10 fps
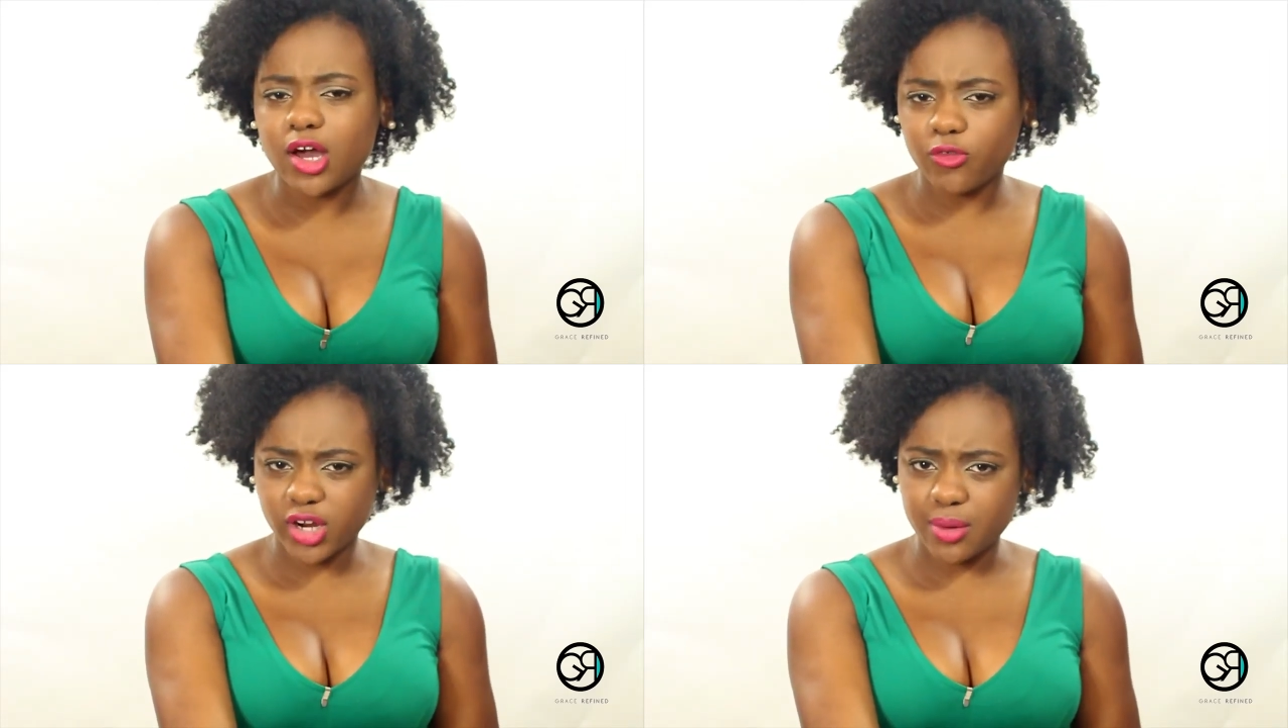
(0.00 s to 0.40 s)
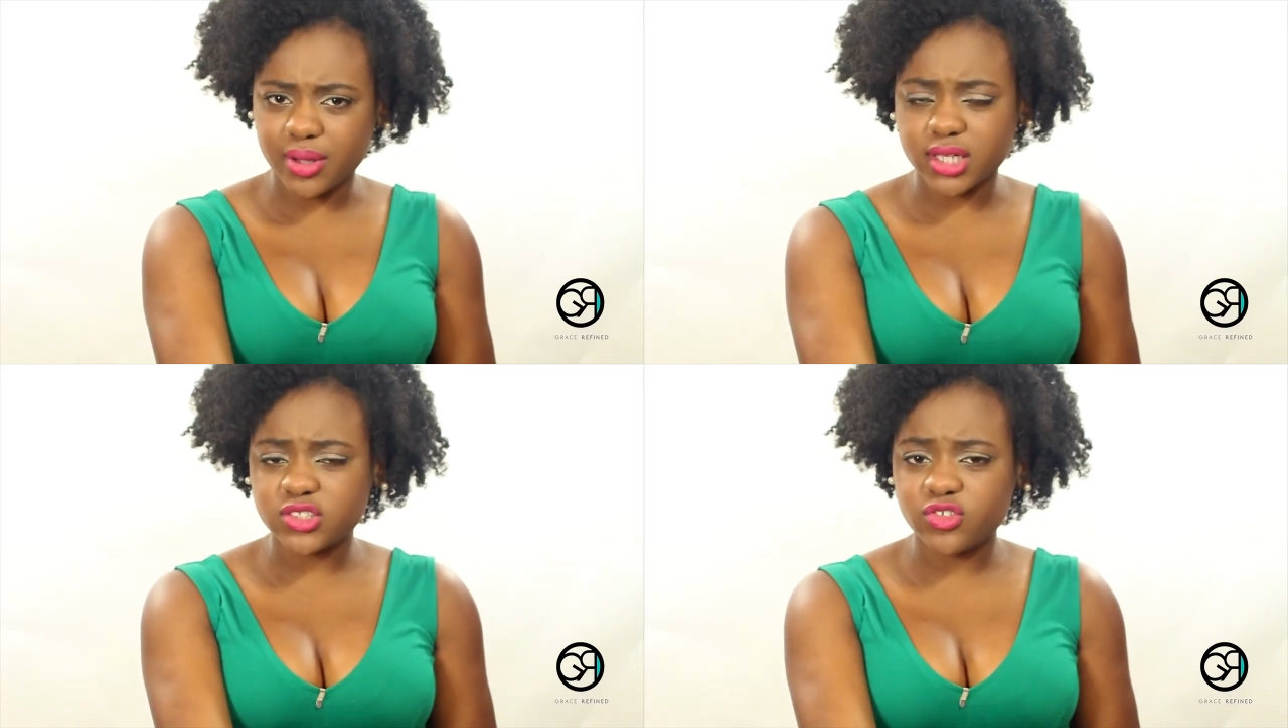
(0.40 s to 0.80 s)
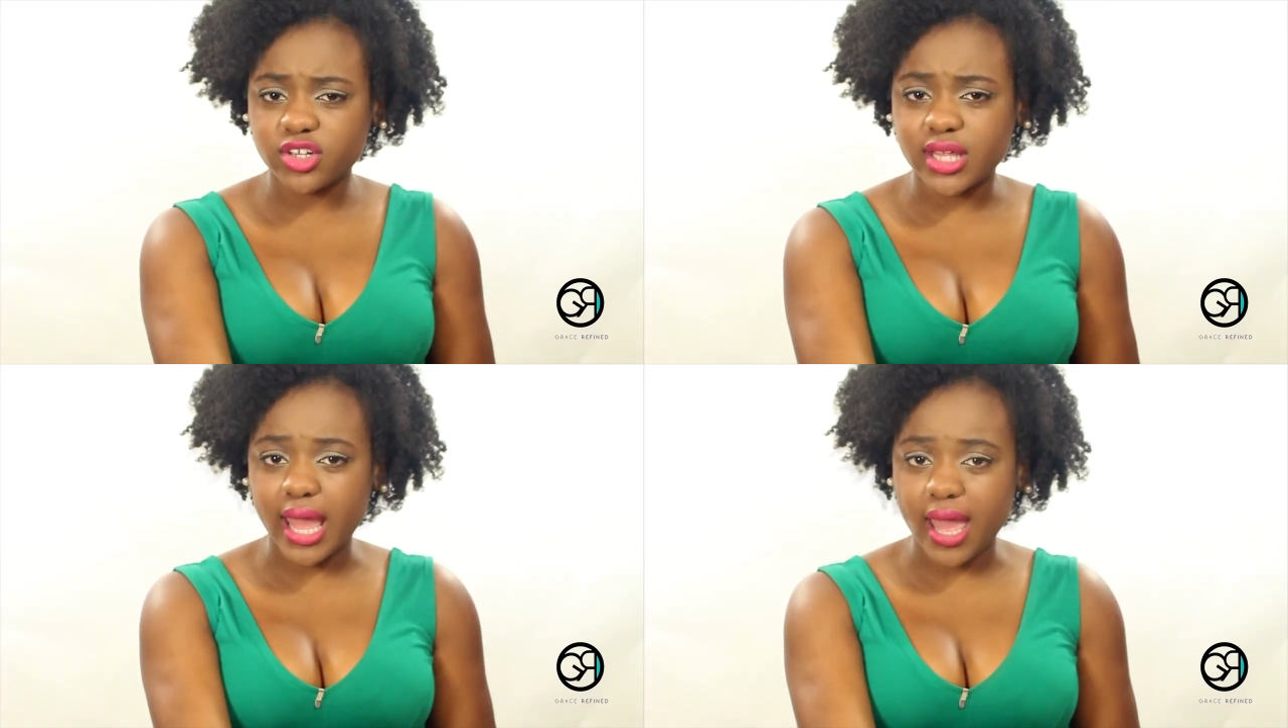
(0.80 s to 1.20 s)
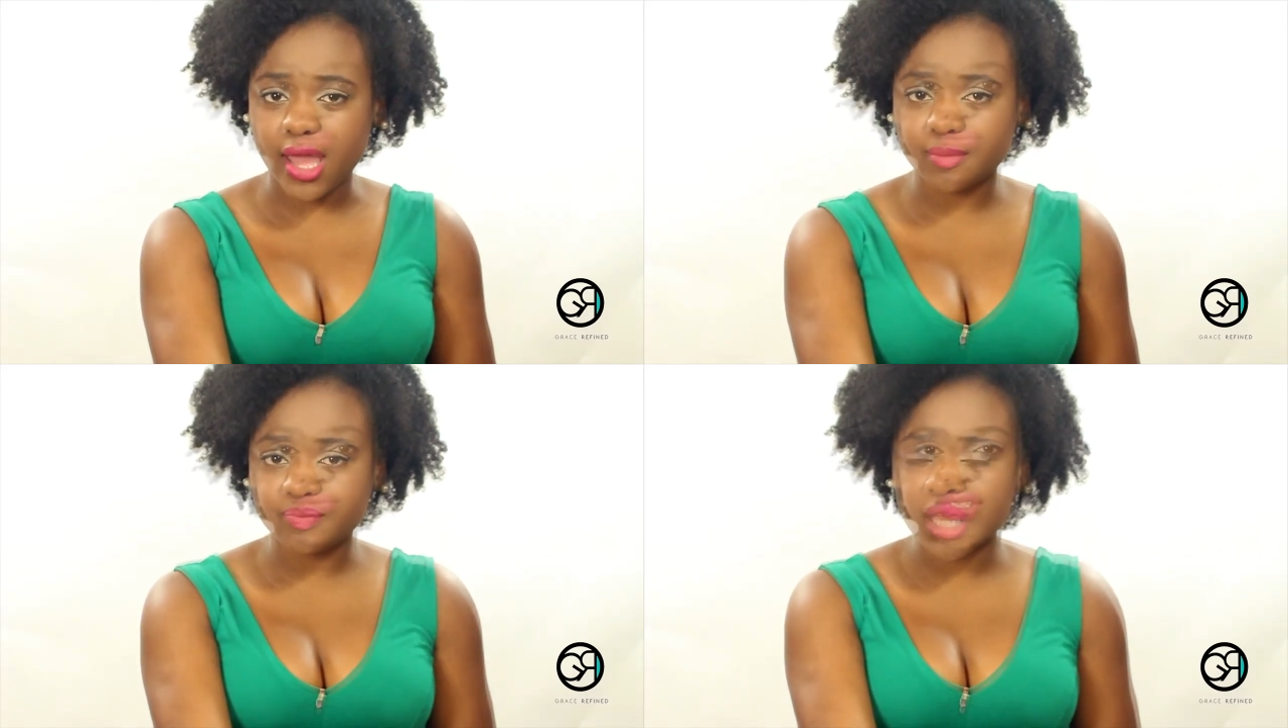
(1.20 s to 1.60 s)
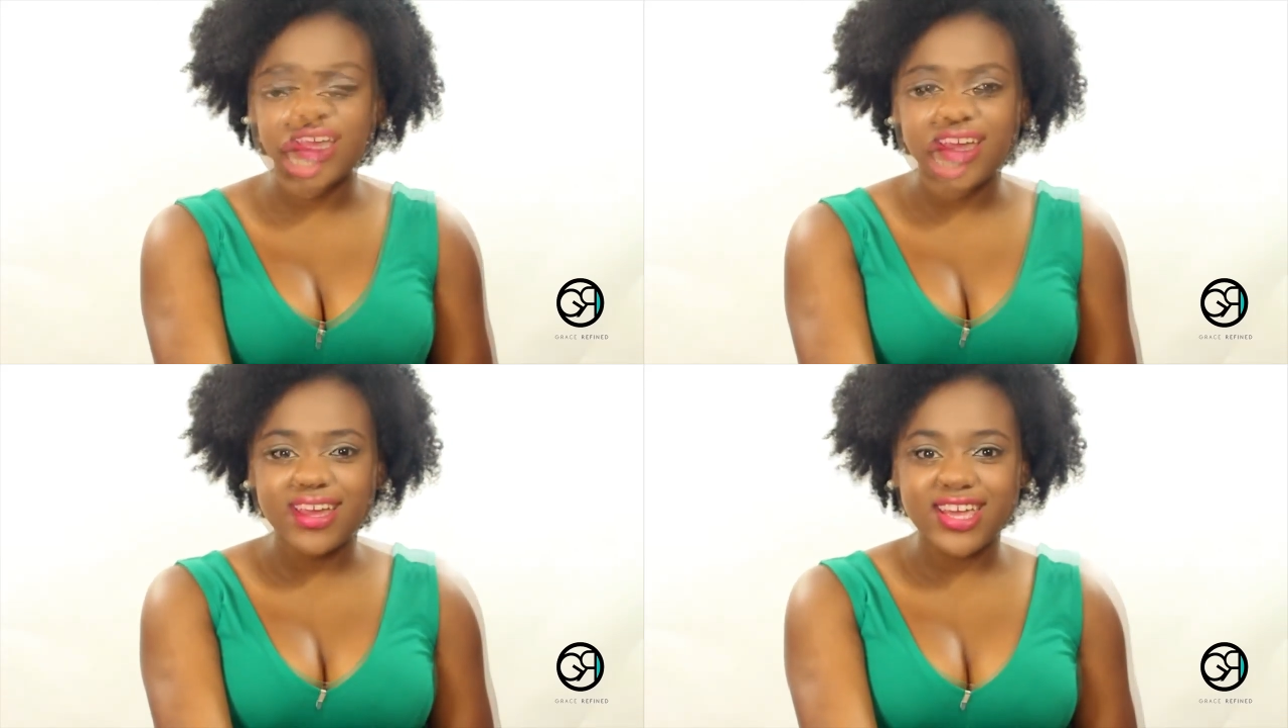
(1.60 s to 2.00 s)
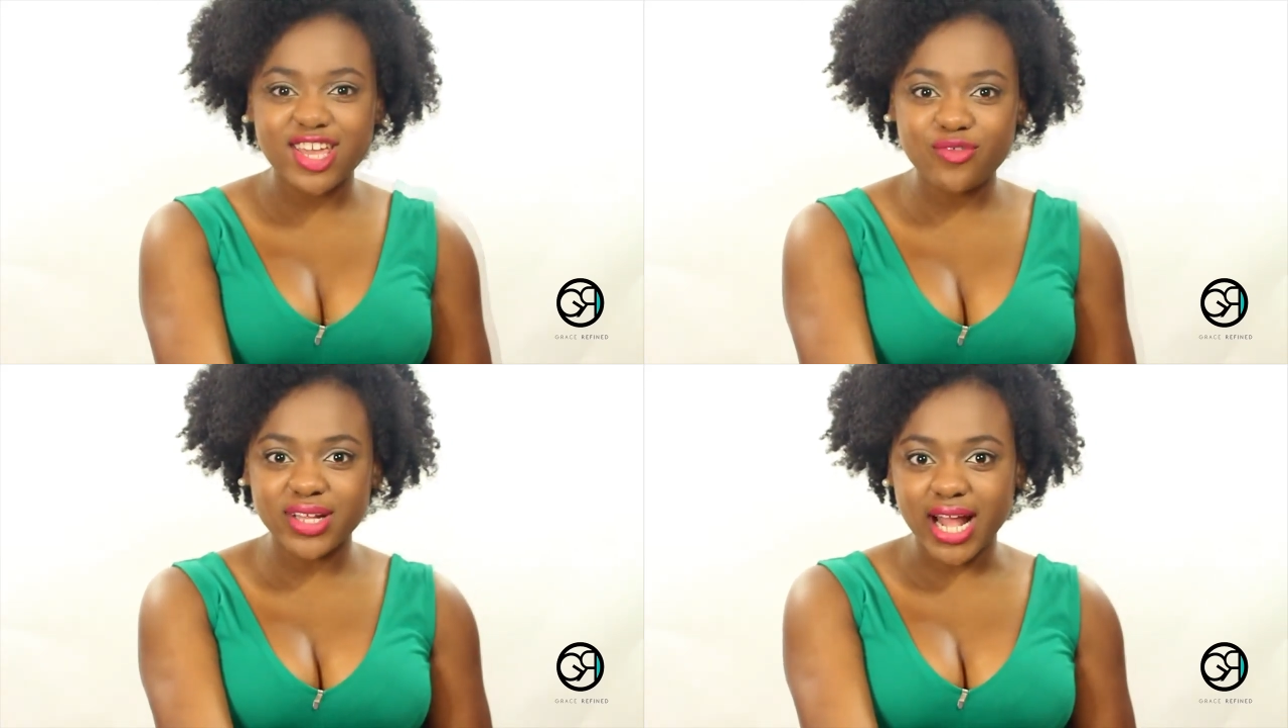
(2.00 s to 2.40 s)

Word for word: overcoming this fear that I had even